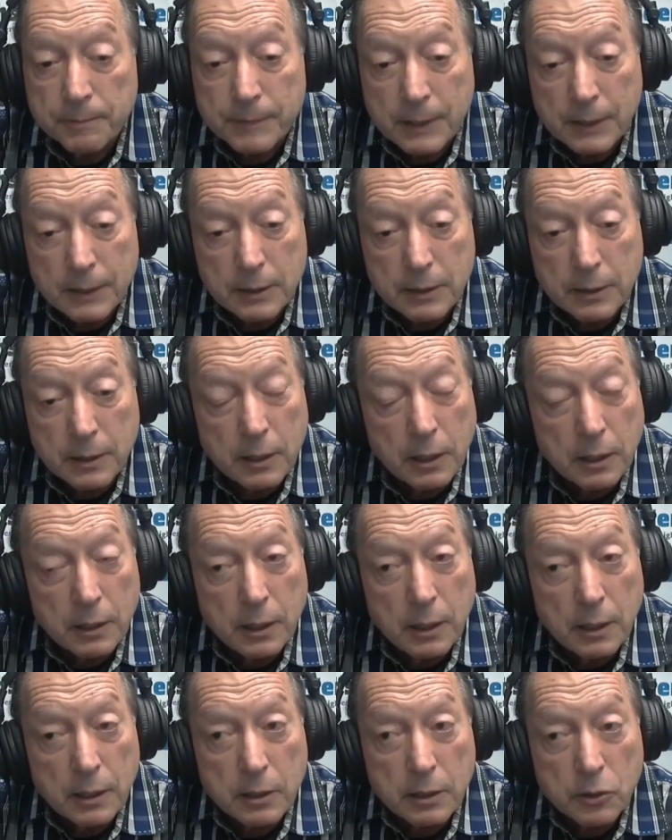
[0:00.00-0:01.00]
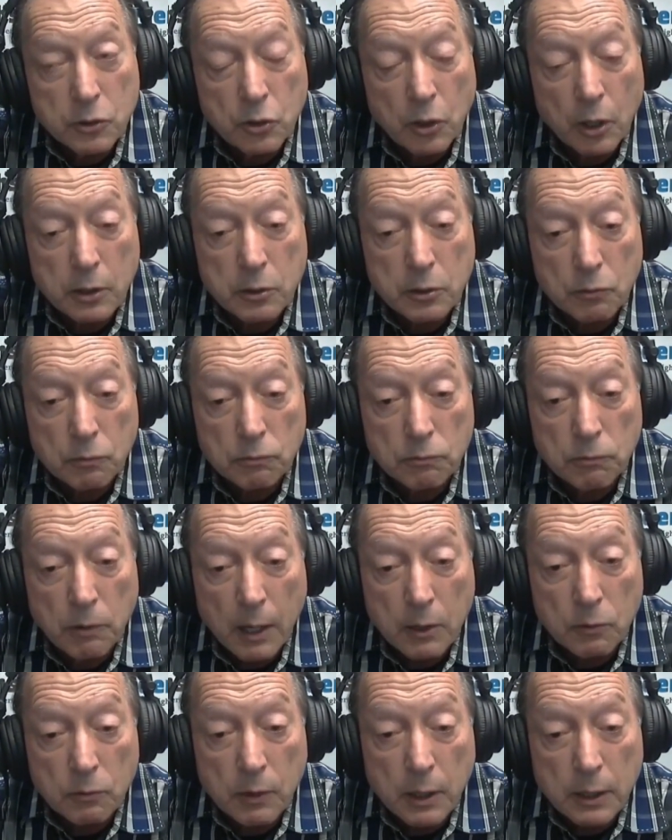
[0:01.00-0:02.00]
is this just
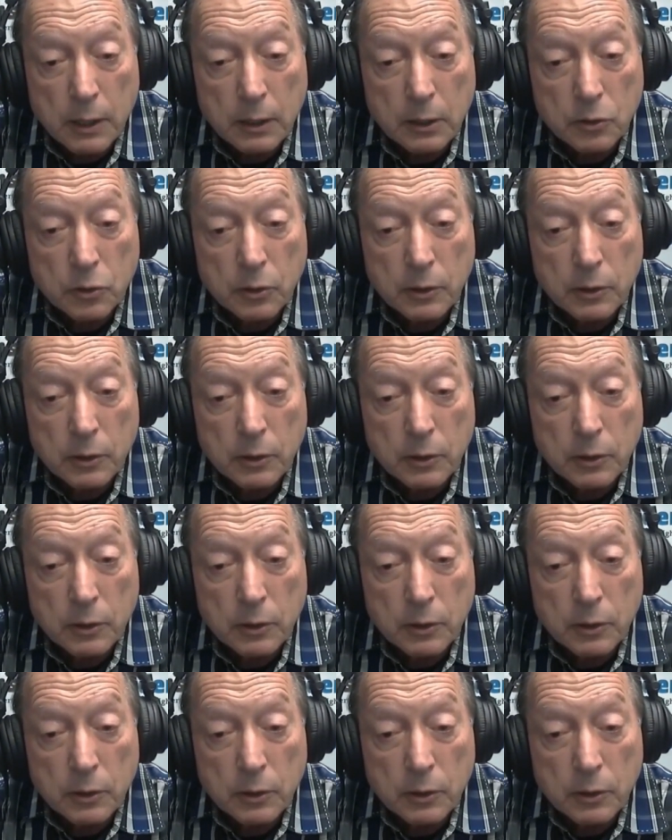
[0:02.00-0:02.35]
rhetoric